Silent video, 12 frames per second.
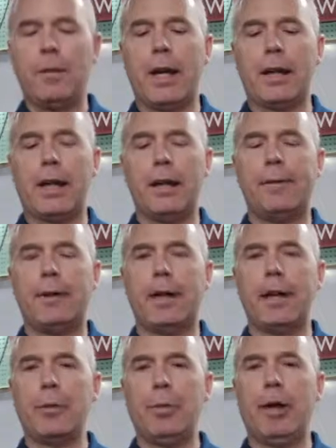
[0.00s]
you've got
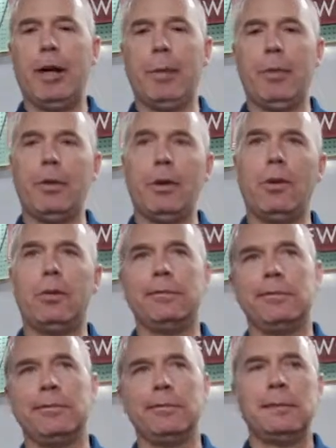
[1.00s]
galvanized pipe.
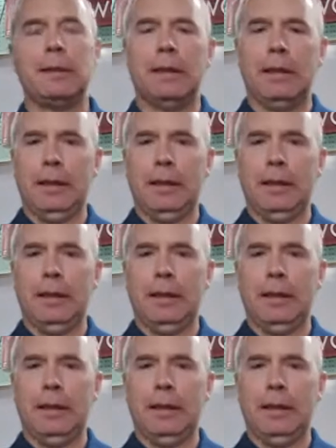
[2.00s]
So